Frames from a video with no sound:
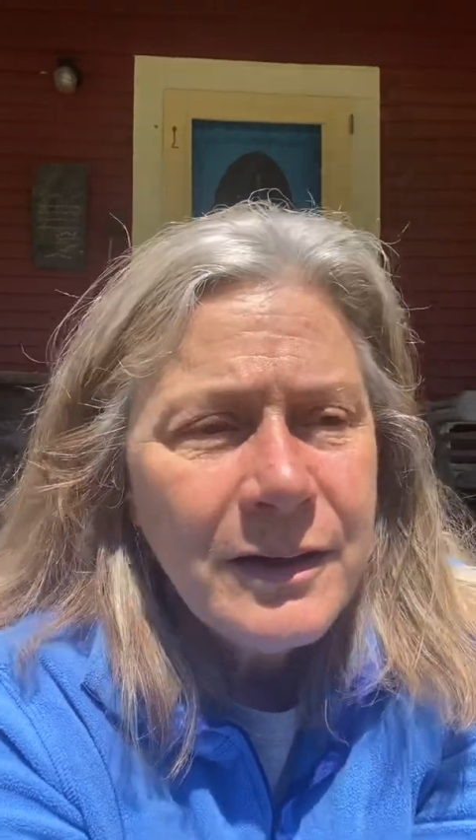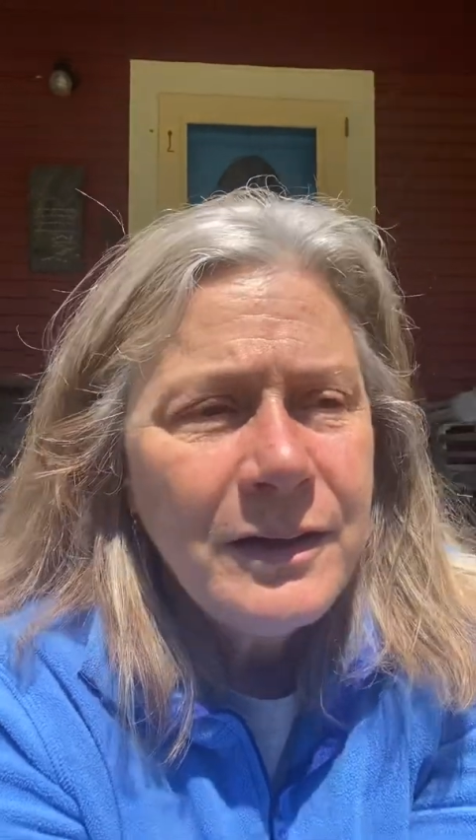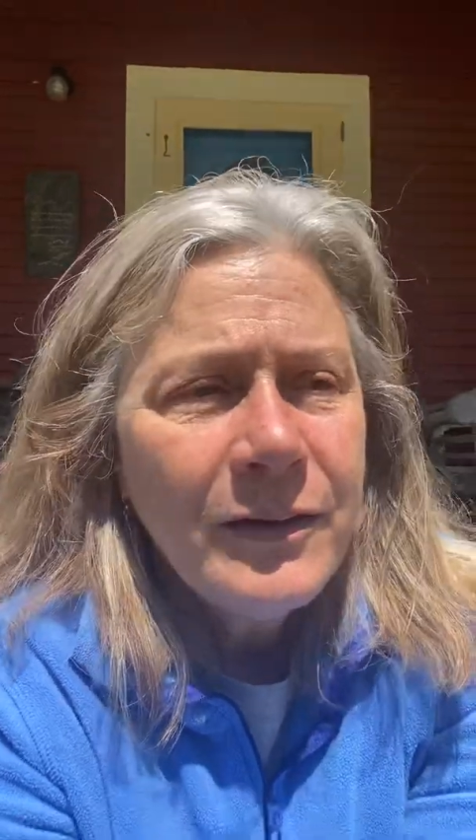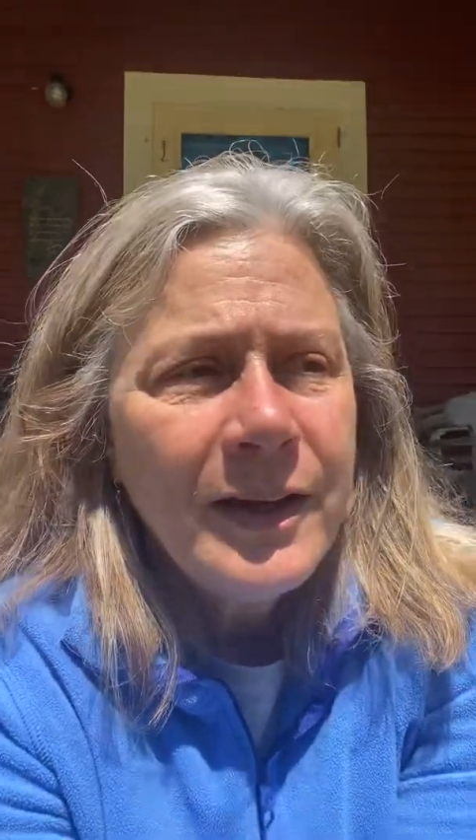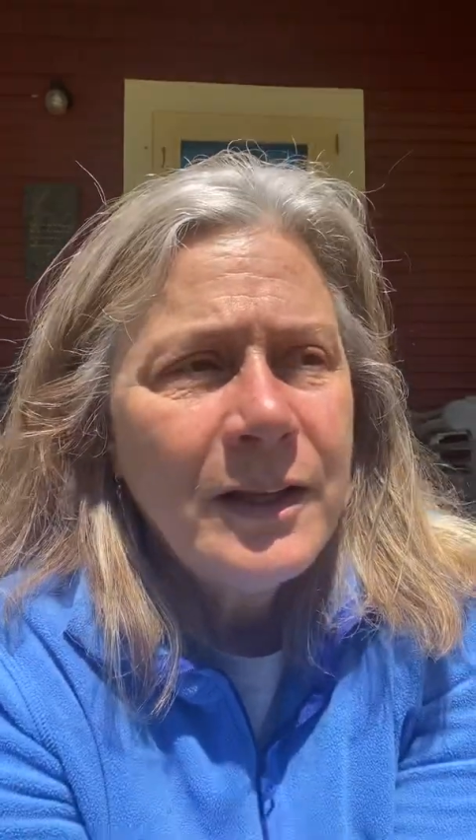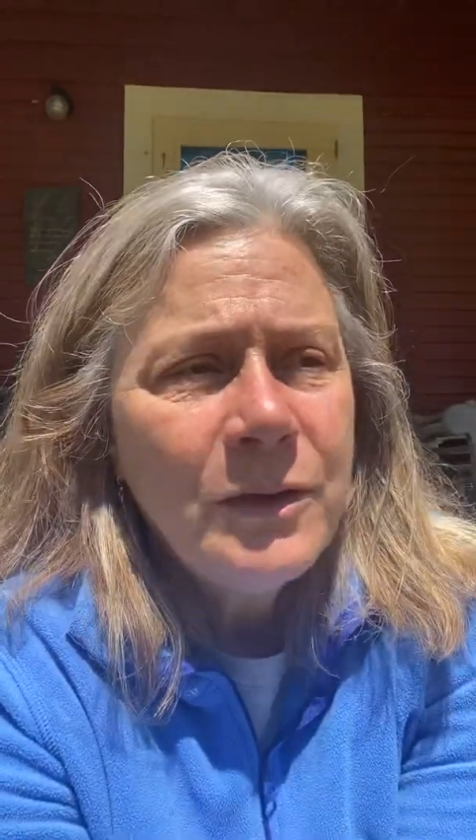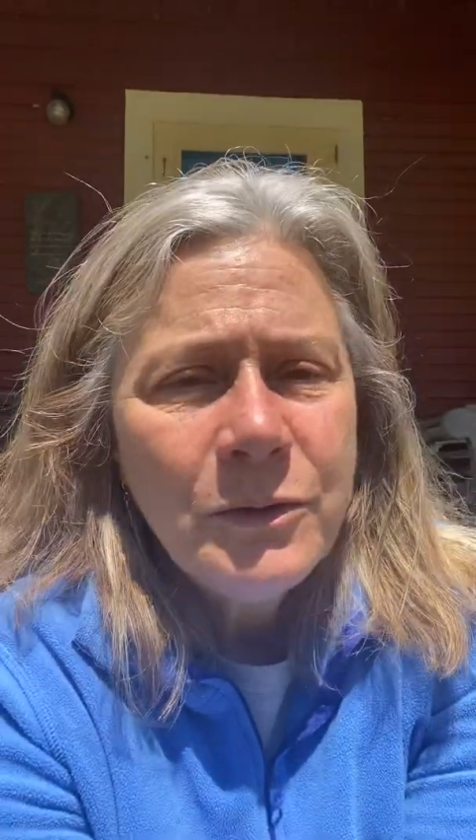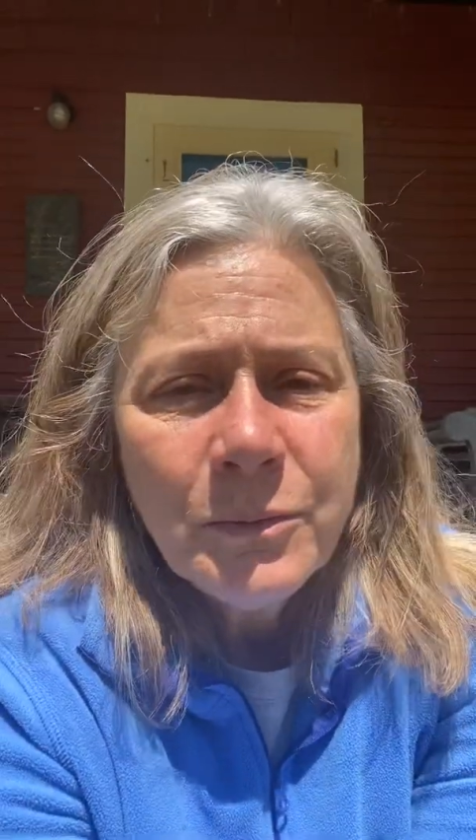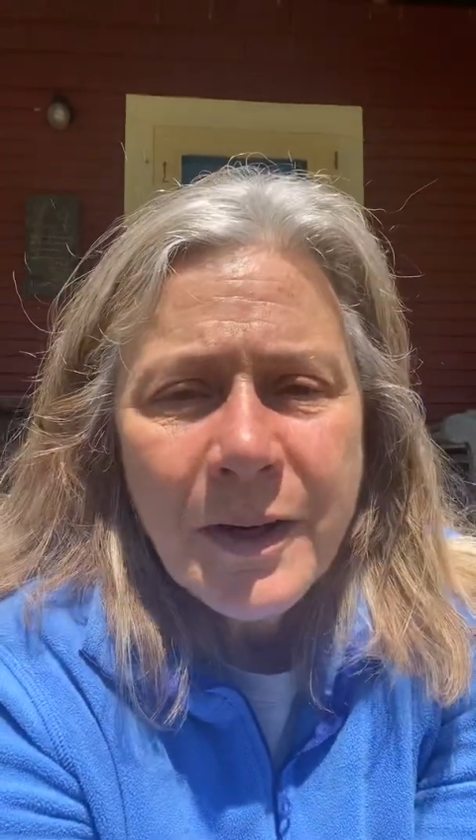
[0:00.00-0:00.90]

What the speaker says: at close